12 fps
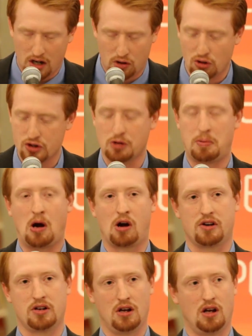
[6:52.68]
crucial
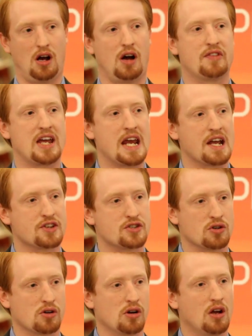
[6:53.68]
part of the
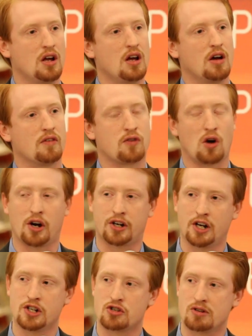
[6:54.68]
answer for our
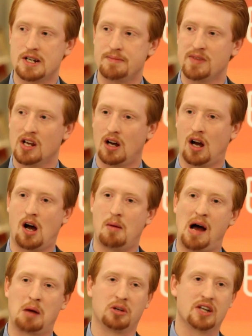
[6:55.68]
country.
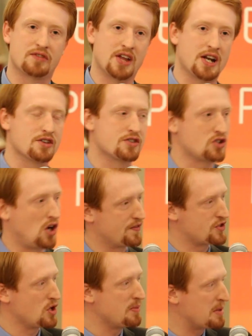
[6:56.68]
I believe that it
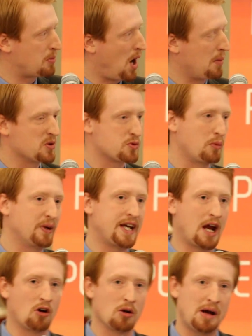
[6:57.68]
solves so many problems when we
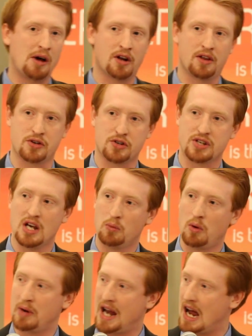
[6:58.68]
care about others,
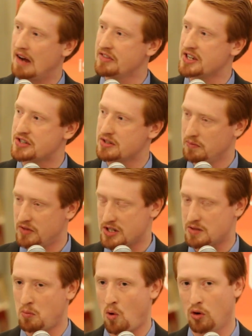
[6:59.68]
when we have
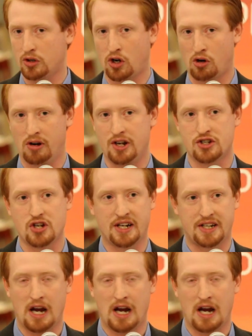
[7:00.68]
this moral courage and